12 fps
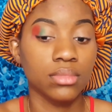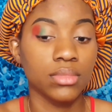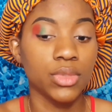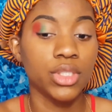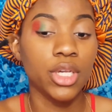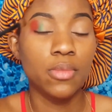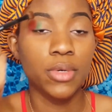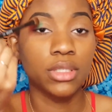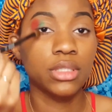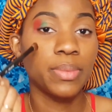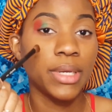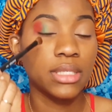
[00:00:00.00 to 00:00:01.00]
you see how much
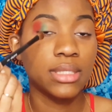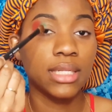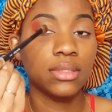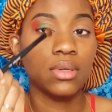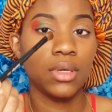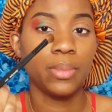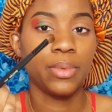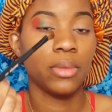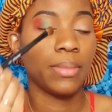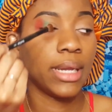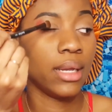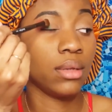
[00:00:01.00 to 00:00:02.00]
space that took up
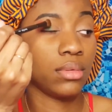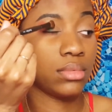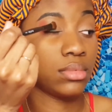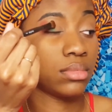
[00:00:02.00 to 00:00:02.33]
on my eye?